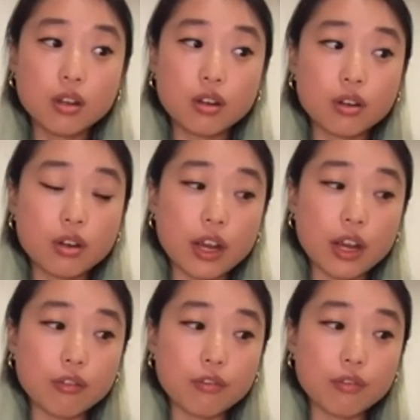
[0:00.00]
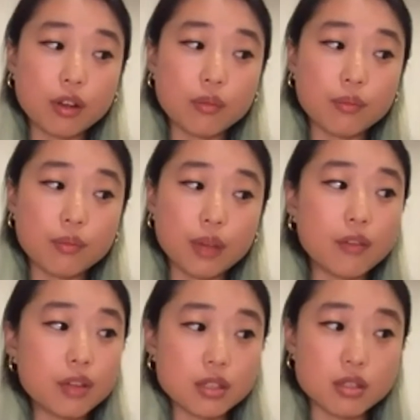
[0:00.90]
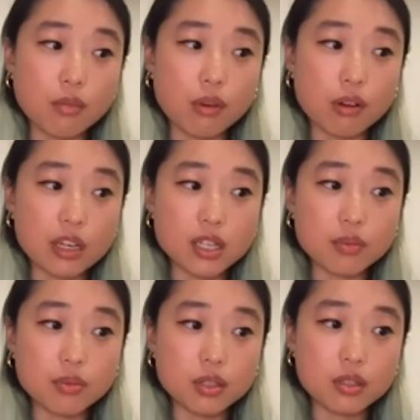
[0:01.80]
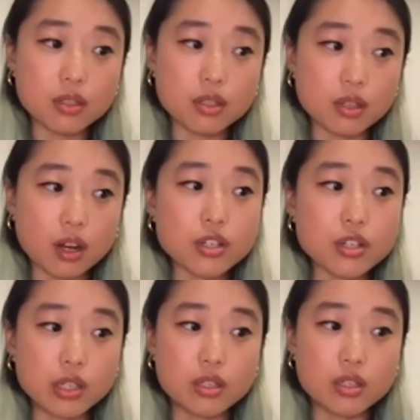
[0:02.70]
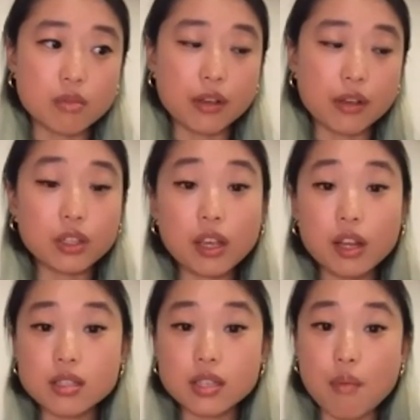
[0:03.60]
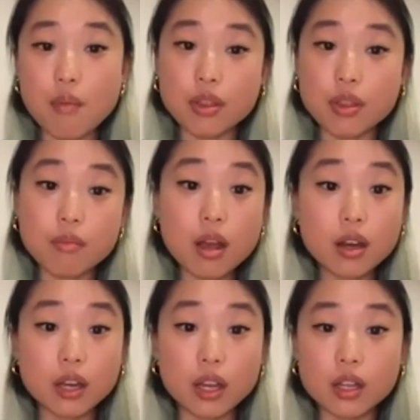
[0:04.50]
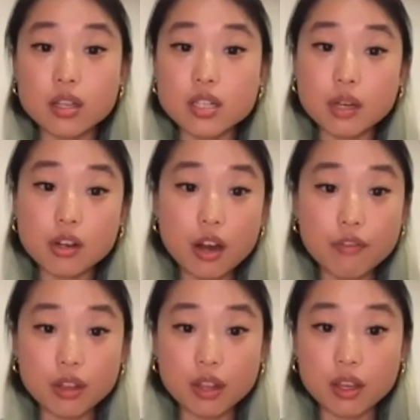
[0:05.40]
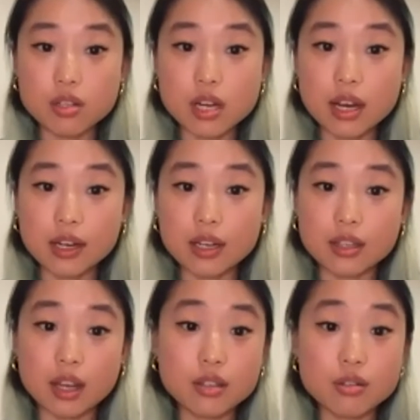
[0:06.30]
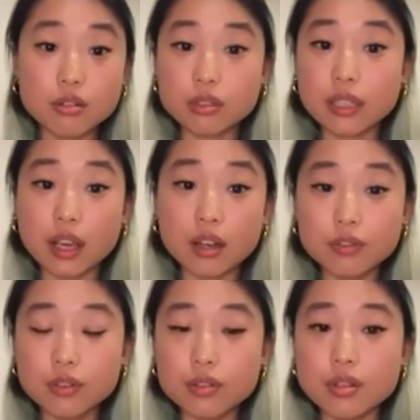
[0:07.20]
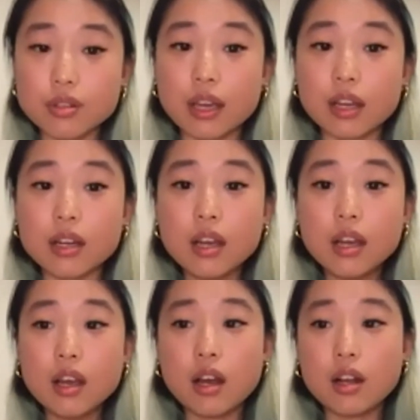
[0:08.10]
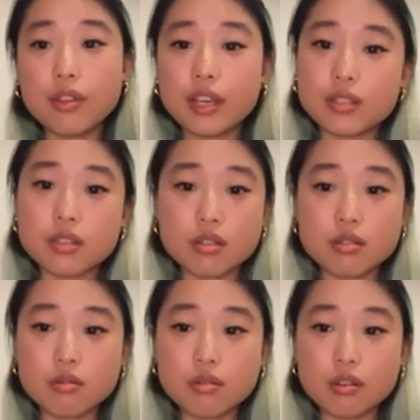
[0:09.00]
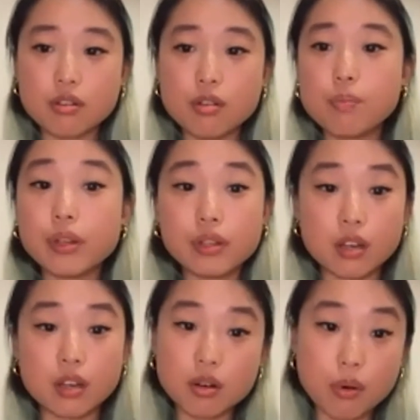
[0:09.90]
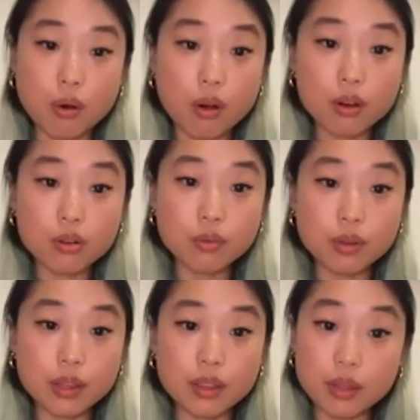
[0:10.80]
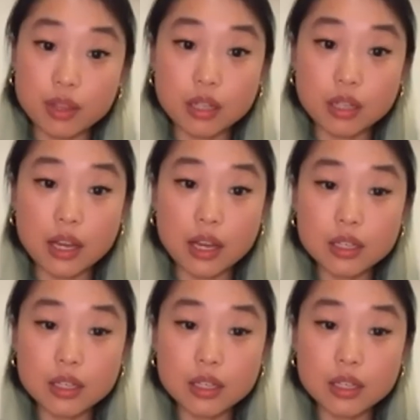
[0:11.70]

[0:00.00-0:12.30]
kind of having some more in-depth discussions about the landscape and the market and the demographic that you're targeting. That's all really helpful, so that there's this you're building a rapport with the client.